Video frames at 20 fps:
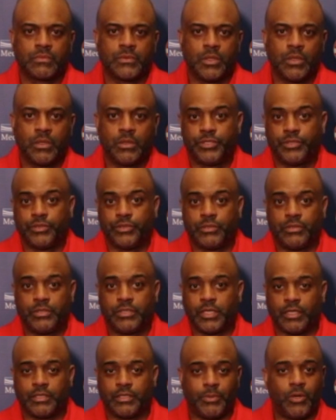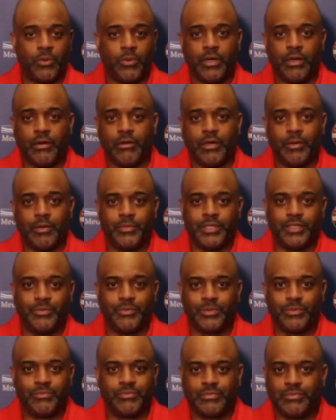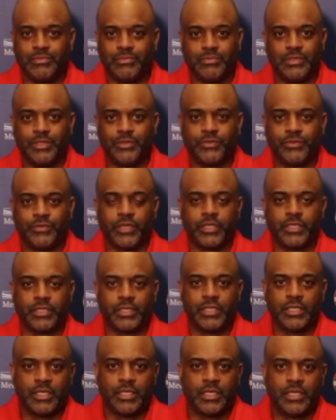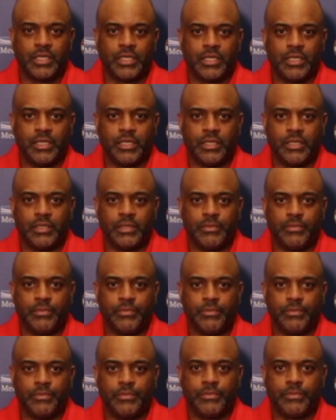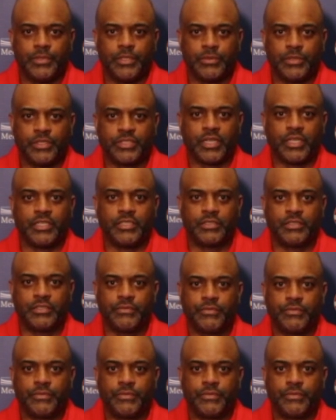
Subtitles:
Well, he shot the ball well. I mean, he's very, you know, decisive.